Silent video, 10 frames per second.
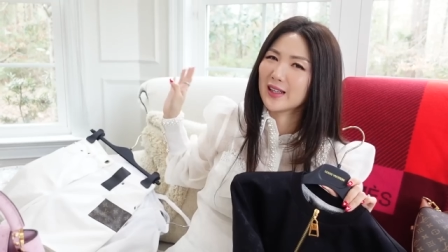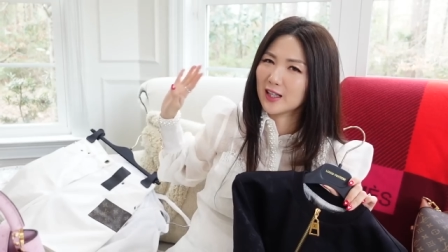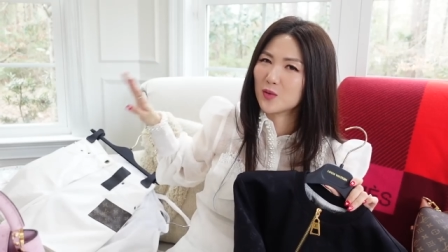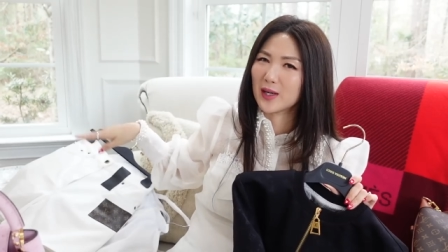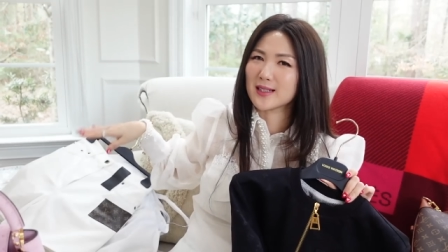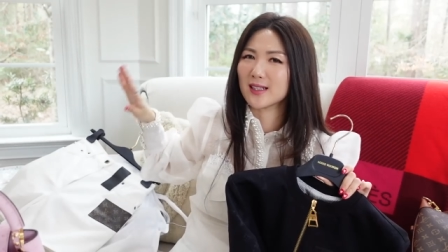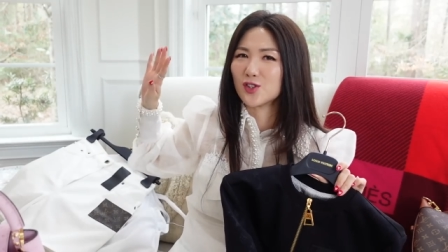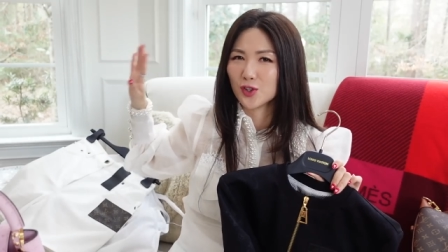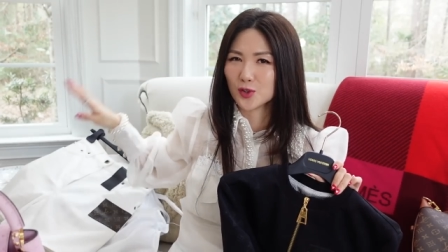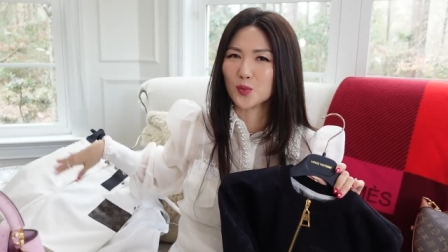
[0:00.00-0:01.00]
Anyways, I
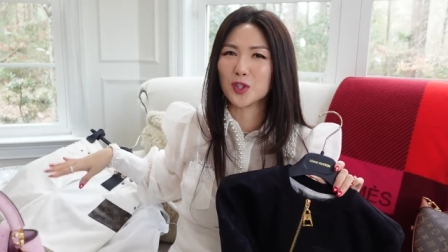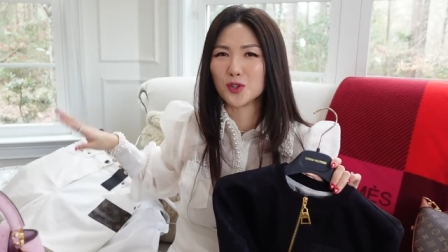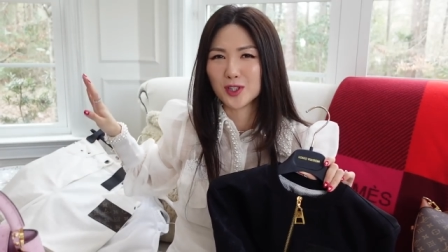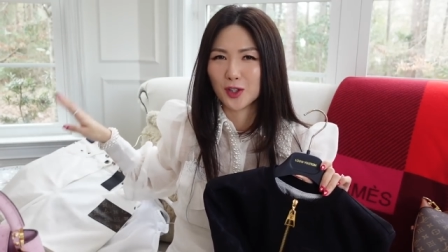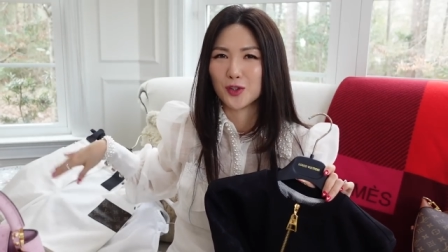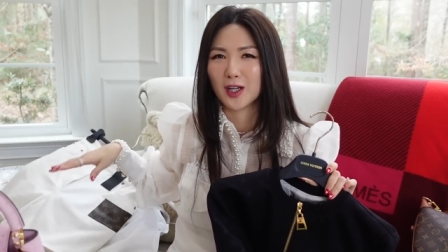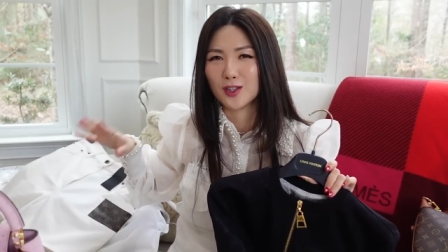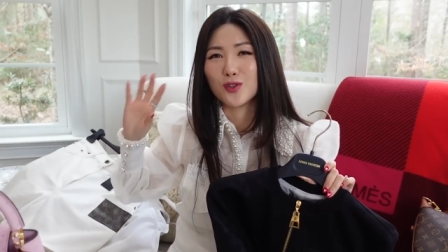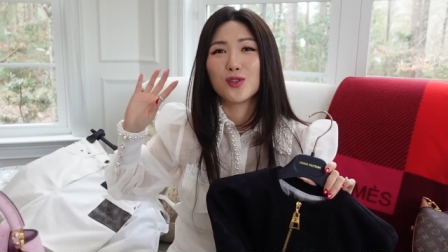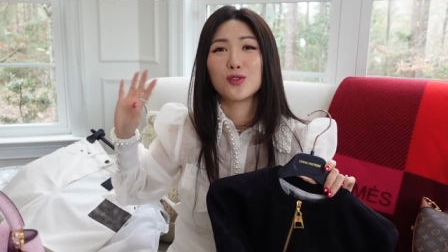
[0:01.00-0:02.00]
just wanted to tell you
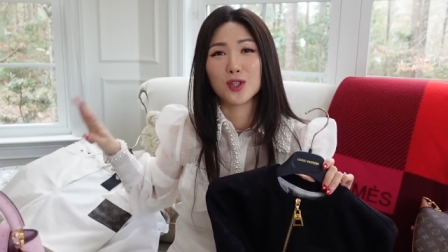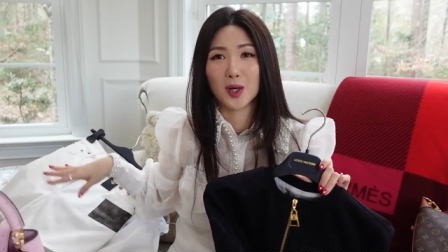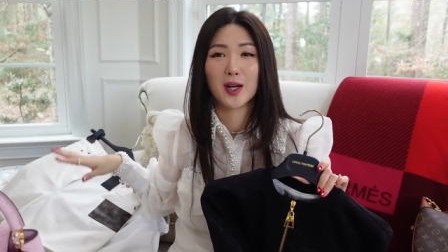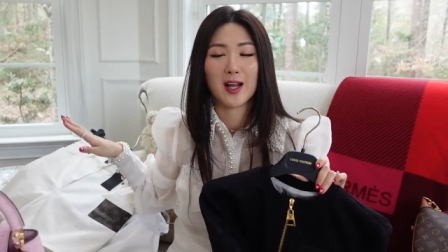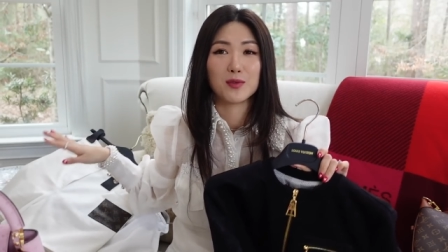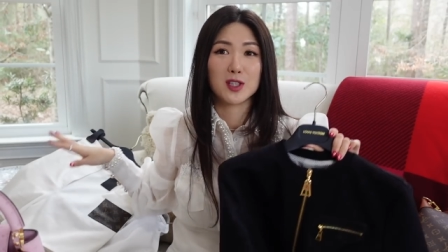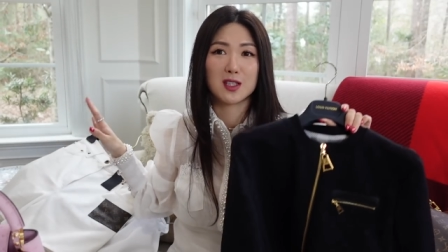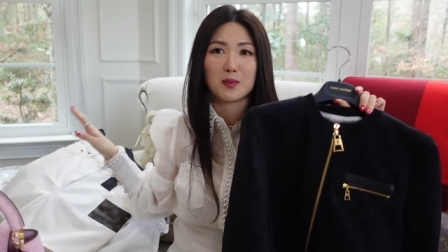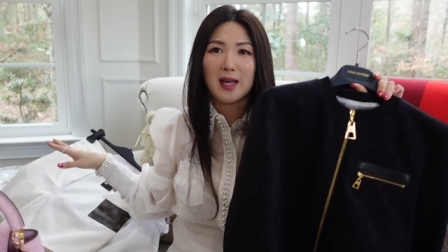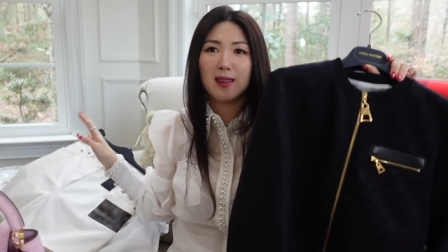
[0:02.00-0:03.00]
guys, you don't have to
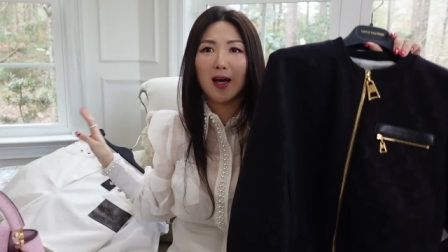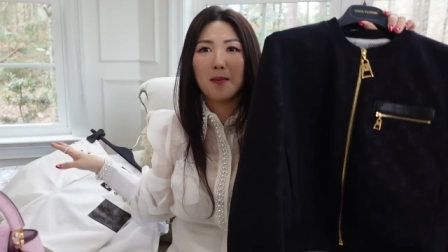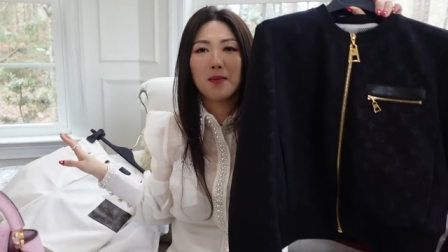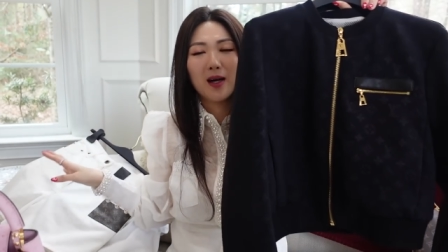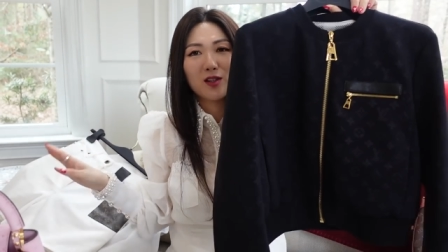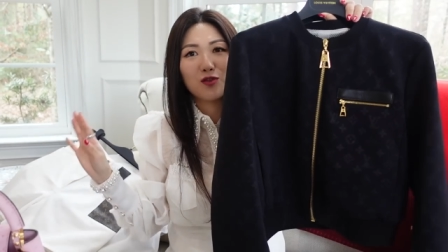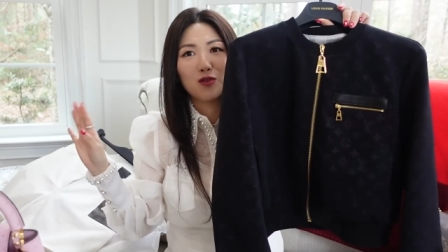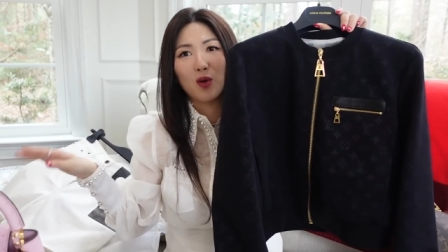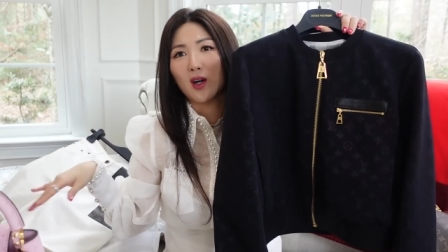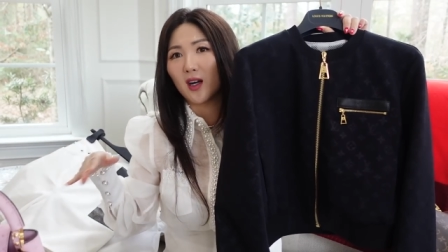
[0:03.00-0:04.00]
spend that much
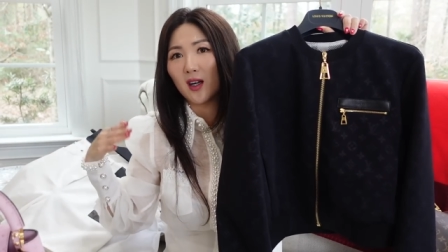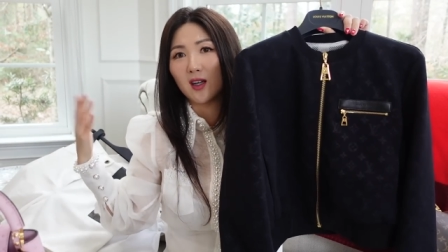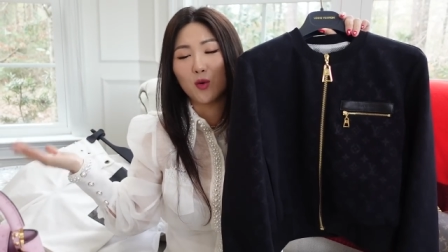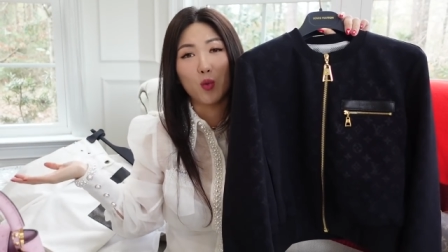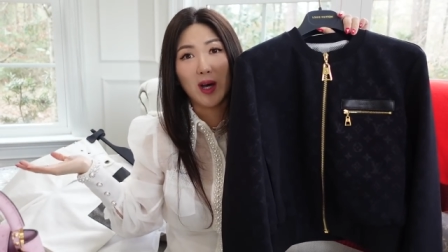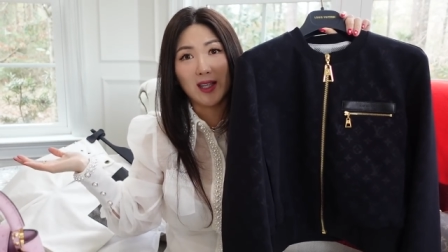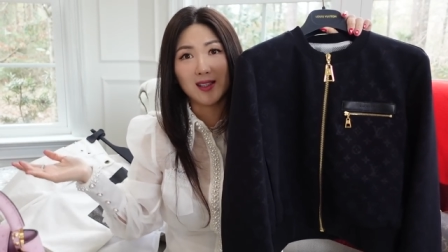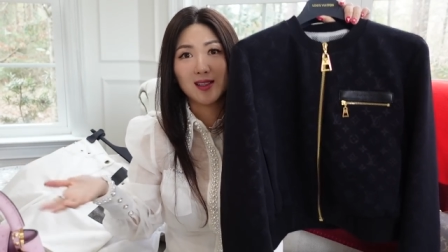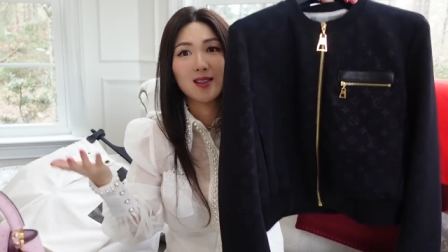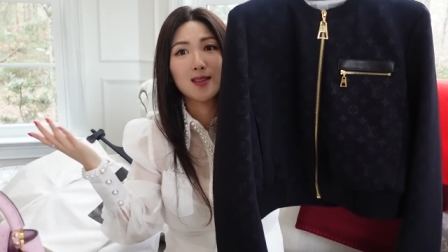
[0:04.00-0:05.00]
for
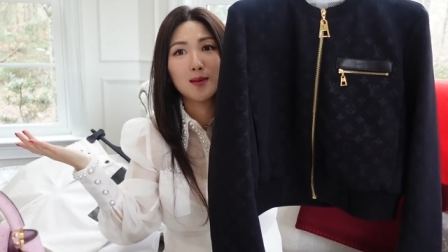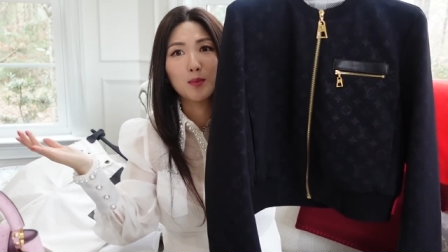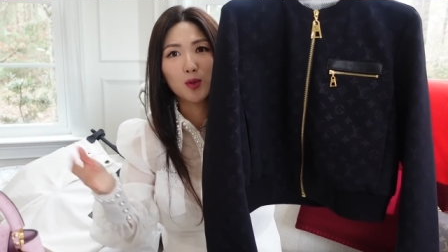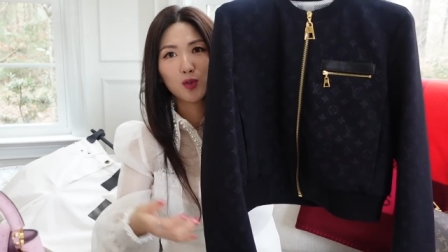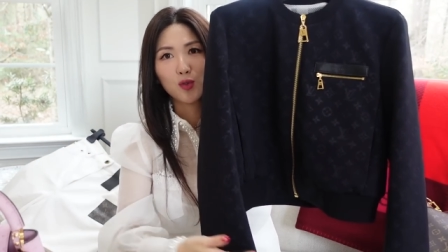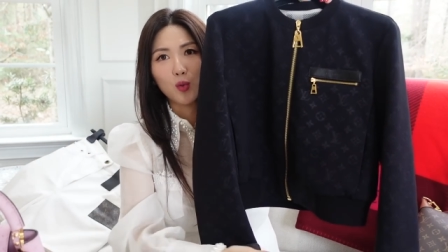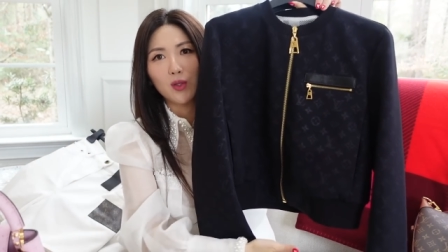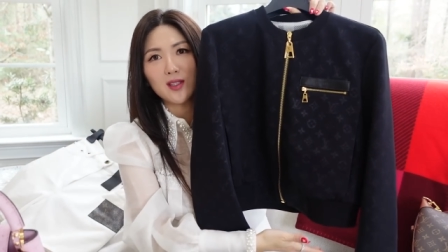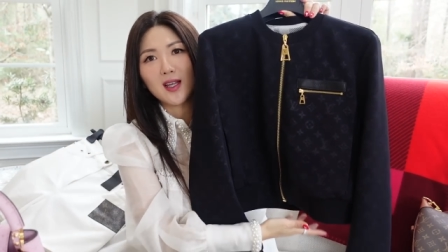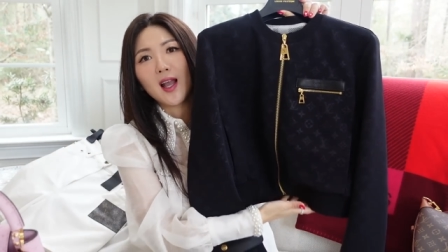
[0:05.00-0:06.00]
white simple
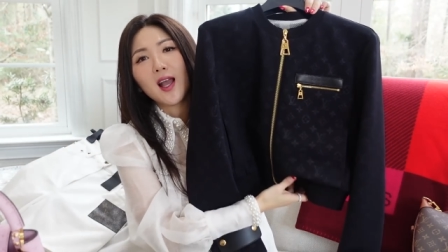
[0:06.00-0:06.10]
shorts.